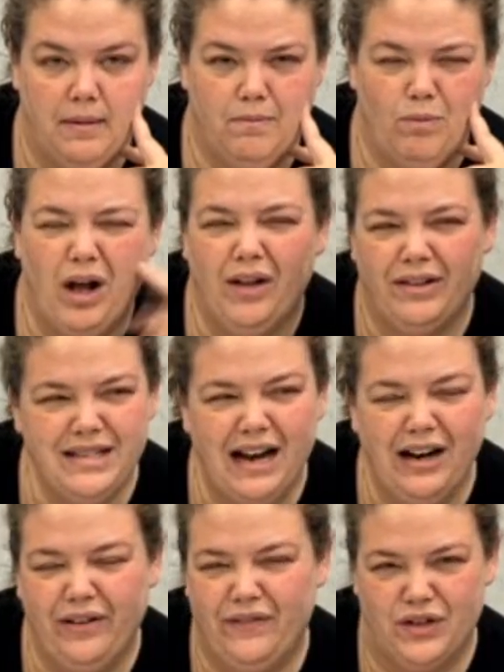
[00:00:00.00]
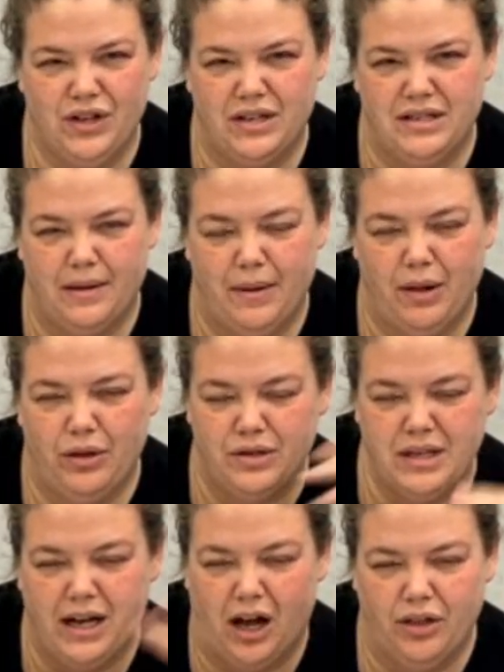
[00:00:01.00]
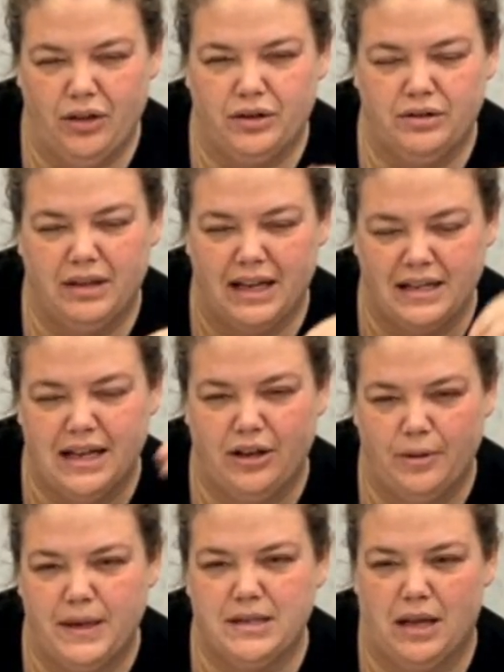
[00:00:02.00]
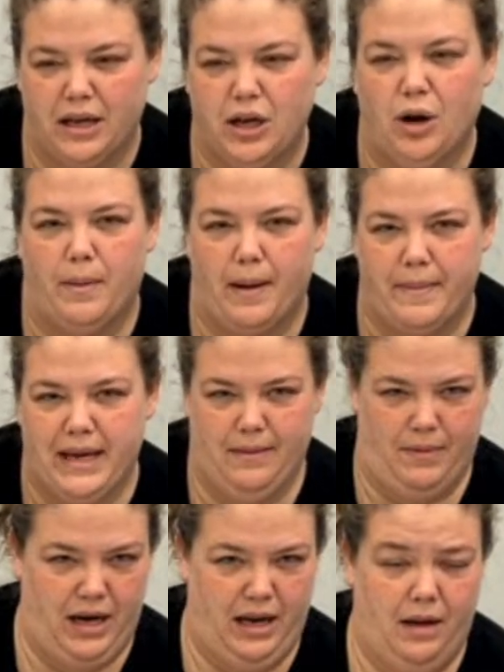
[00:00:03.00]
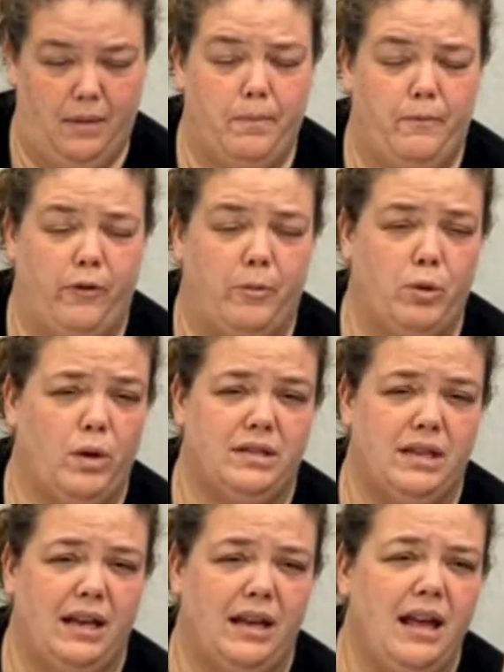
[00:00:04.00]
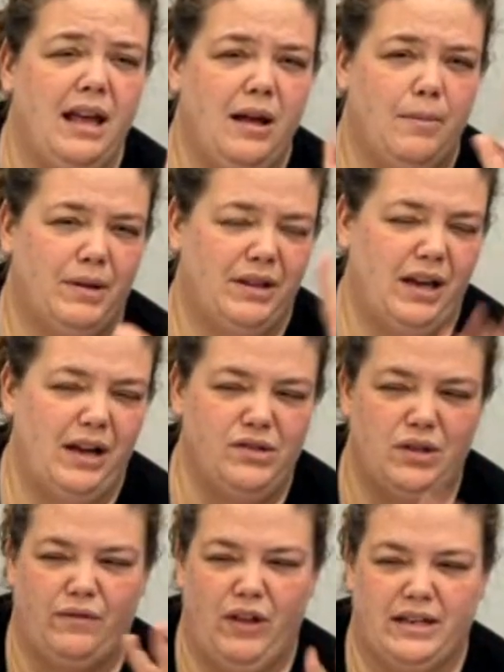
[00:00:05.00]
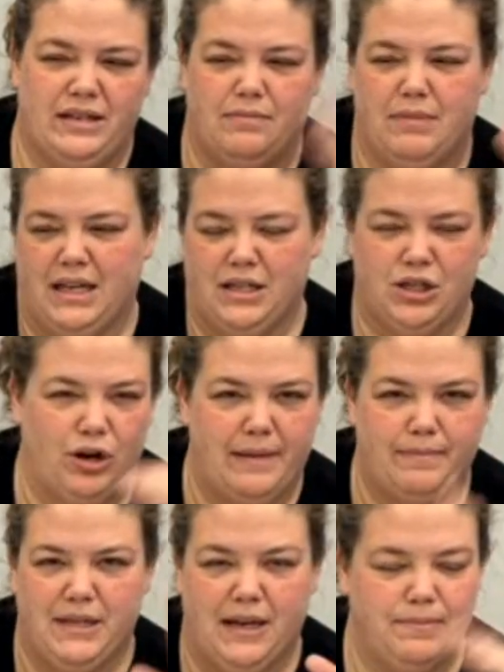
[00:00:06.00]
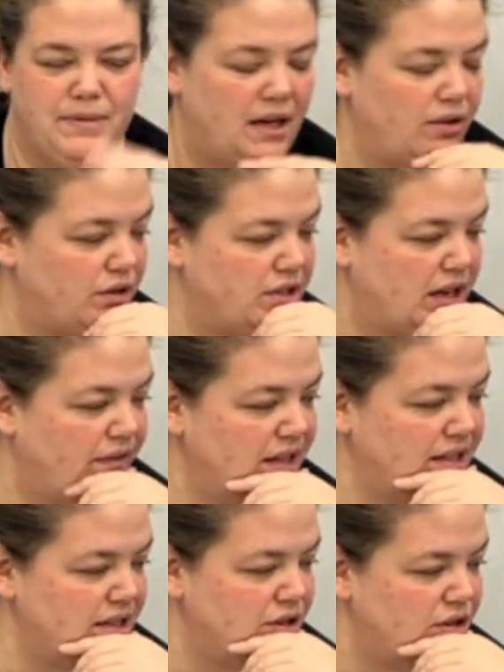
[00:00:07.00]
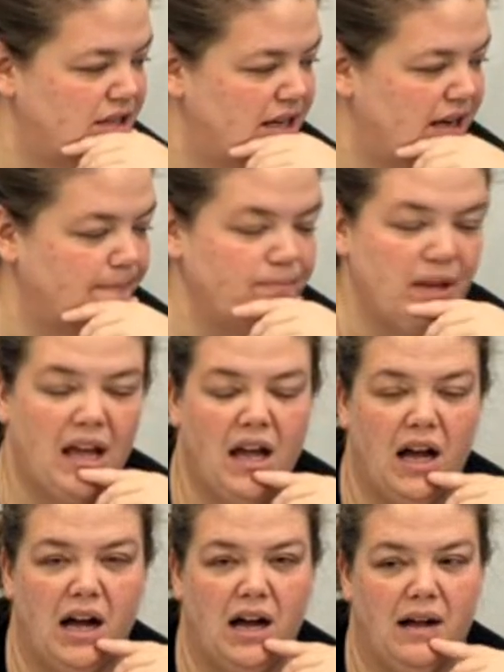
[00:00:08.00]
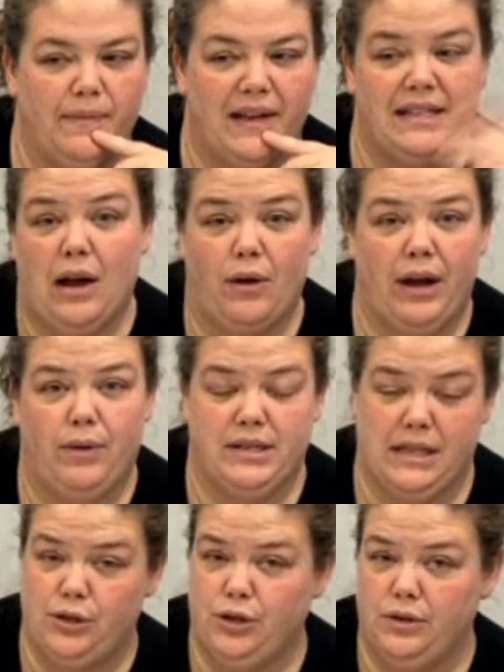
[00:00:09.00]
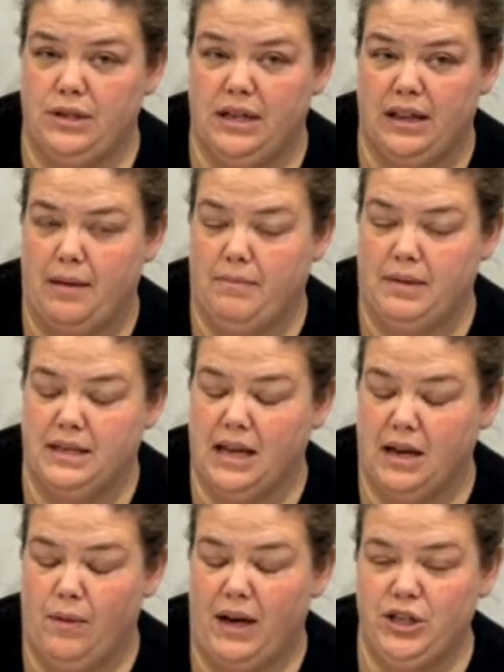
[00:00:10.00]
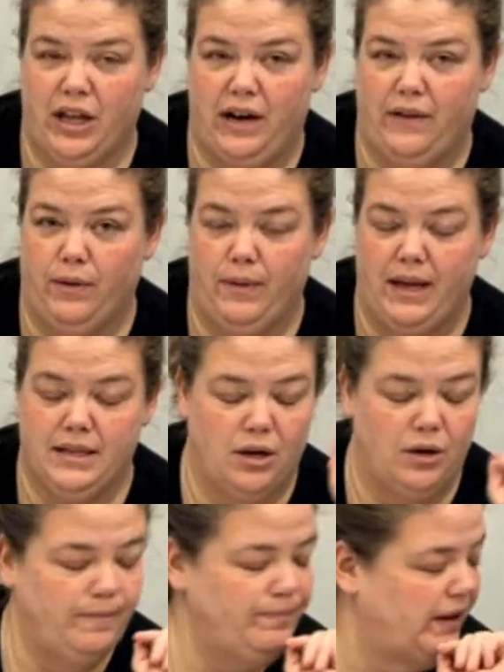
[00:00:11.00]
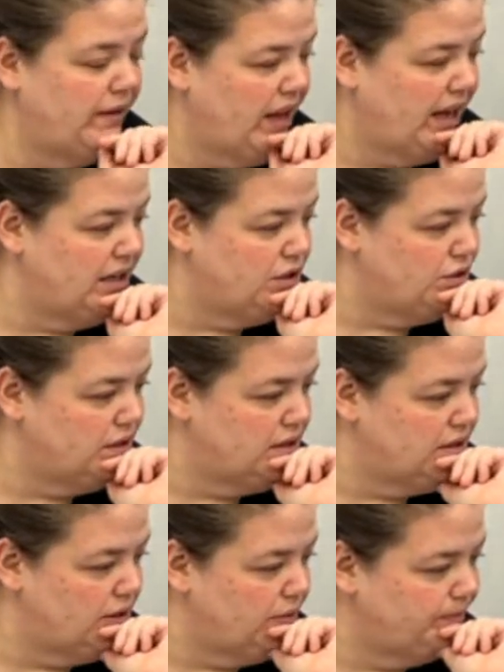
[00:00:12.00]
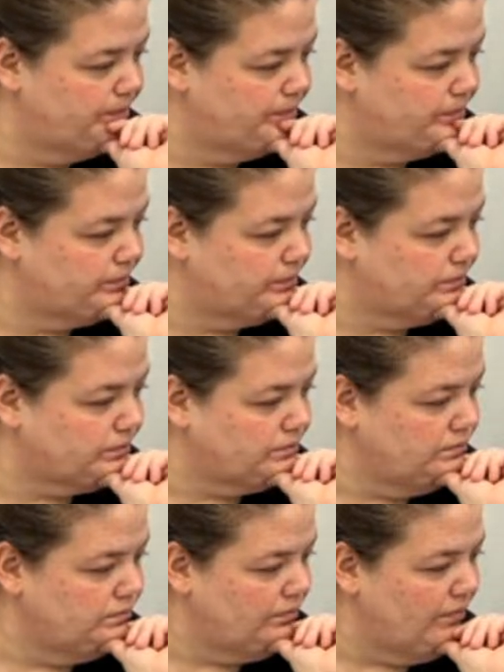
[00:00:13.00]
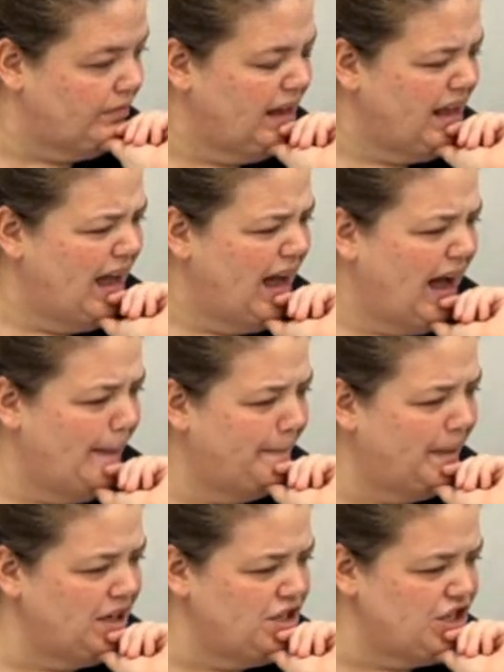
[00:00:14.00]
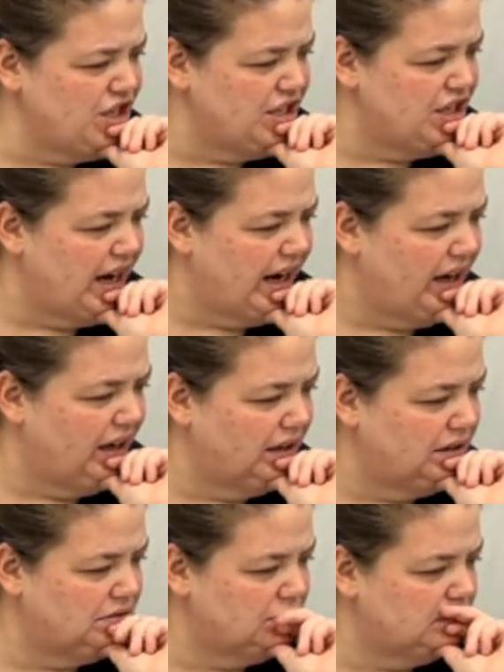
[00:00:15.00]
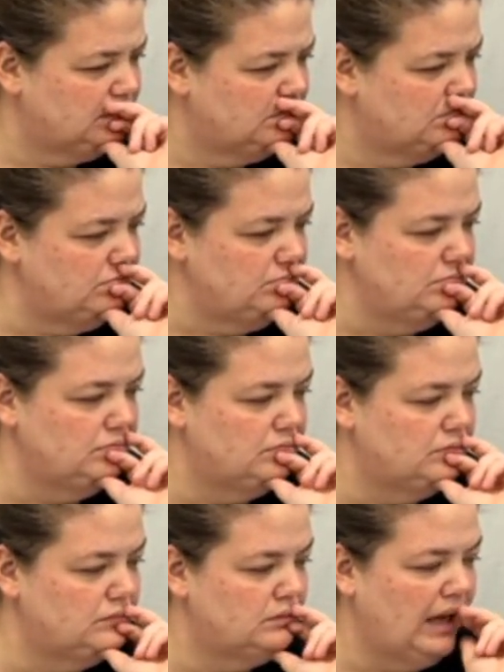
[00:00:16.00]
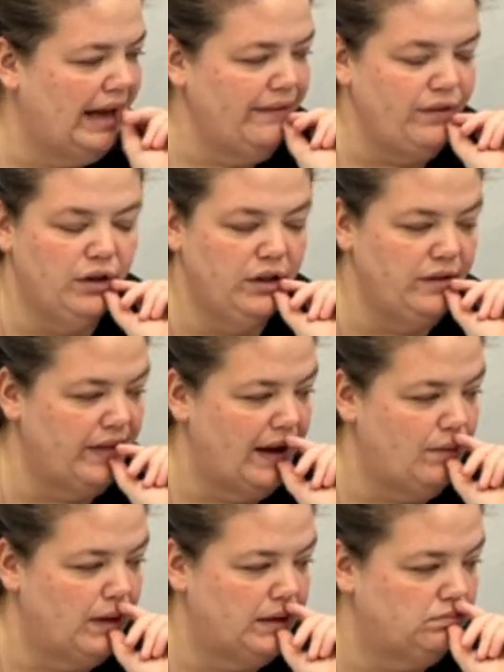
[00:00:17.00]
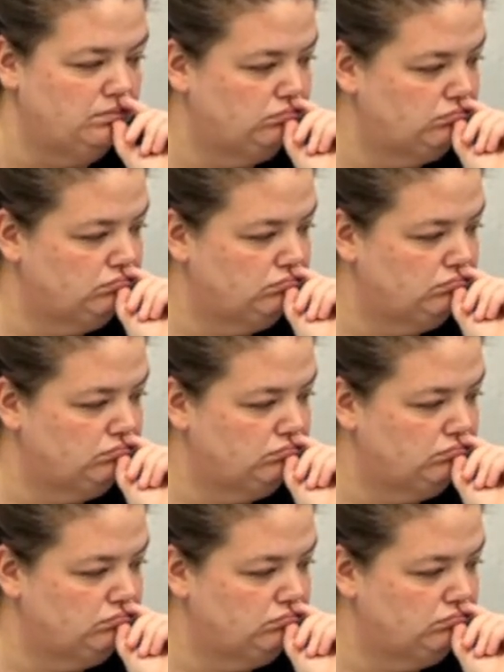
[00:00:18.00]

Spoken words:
Well, it's not even just about. There's like other things on there, but it's like about making money from quilting. But they also have like some Instagram tips and other stuff. It's interesting. That's how I was introduced to them because I watch that every week. So if that interests you. A bungee chair. I haven't heard of that one.